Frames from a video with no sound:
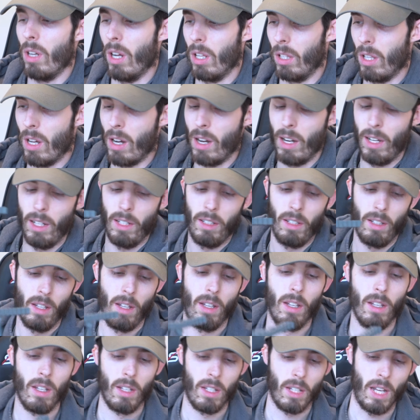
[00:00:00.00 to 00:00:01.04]
a lot,
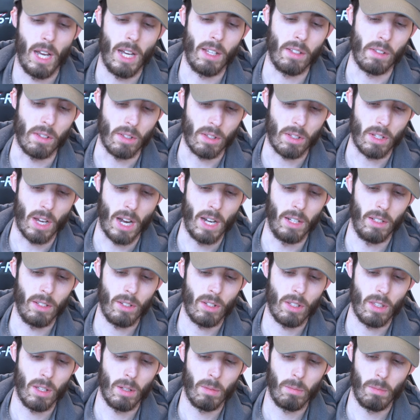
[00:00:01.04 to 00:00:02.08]
hasn't
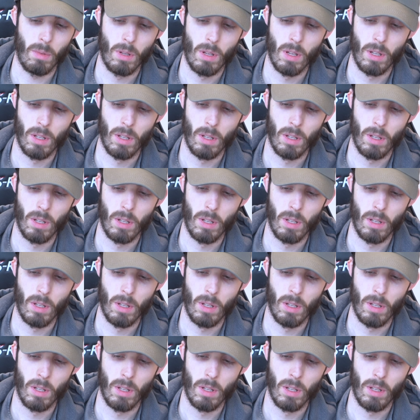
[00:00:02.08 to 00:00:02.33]
silenced them,